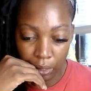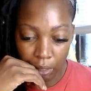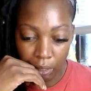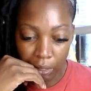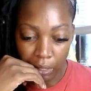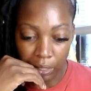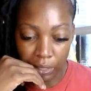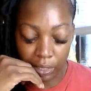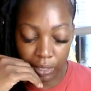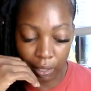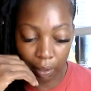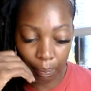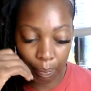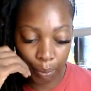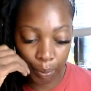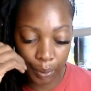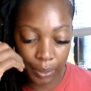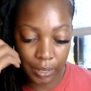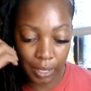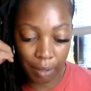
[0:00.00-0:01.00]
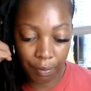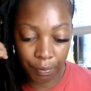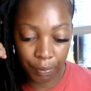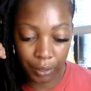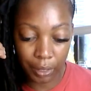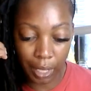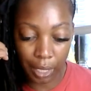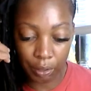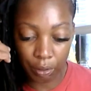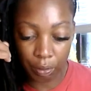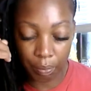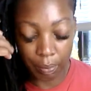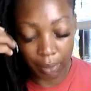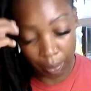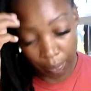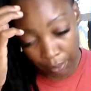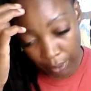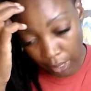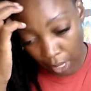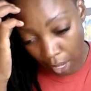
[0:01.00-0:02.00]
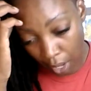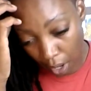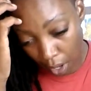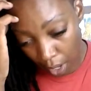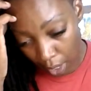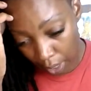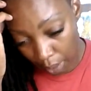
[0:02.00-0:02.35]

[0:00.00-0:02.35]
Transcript: At some points, I feel like you may be like, all right,